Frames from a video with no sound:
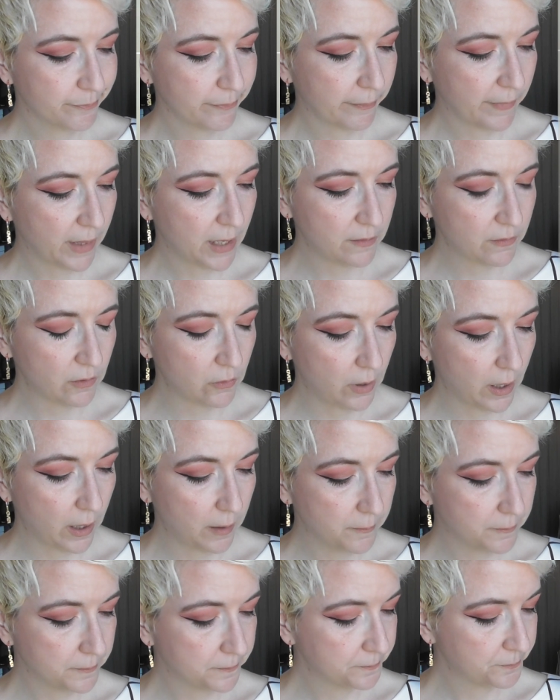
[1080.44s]
That's okay.
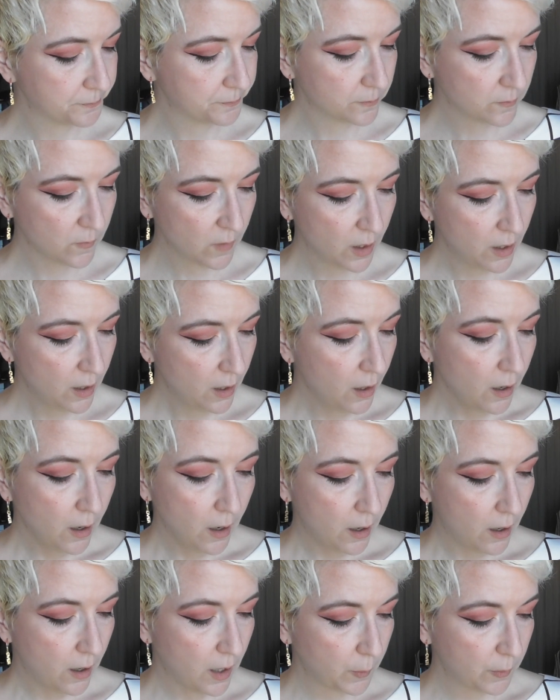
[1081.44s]

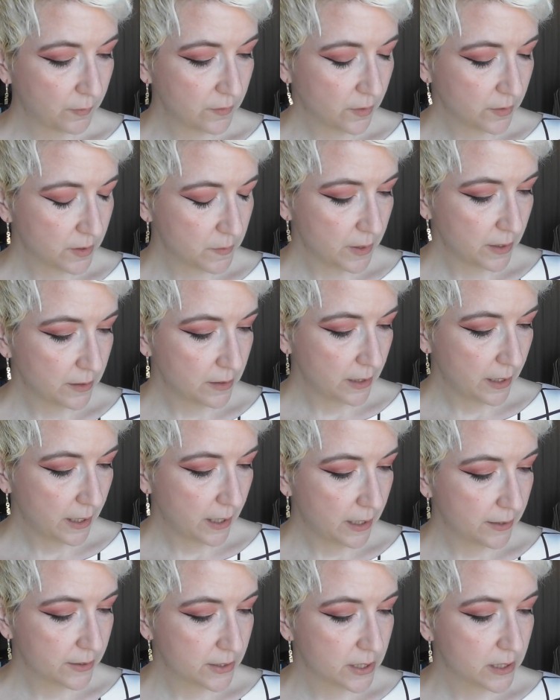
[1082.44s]
All right, we've talked about
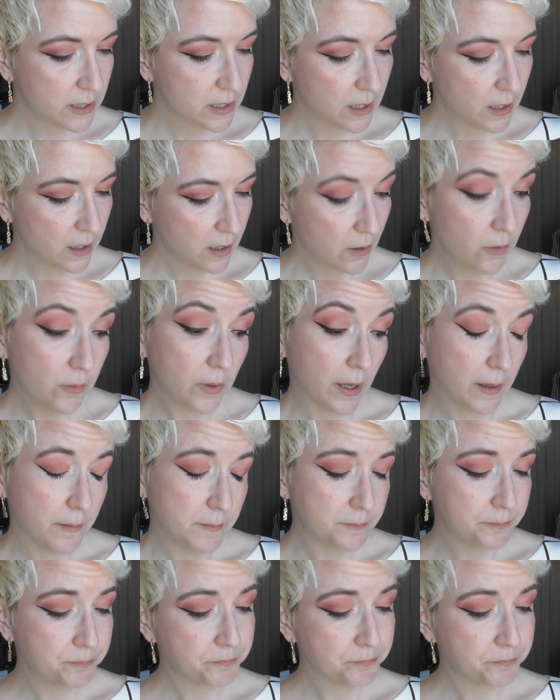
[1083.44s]
that. Okay.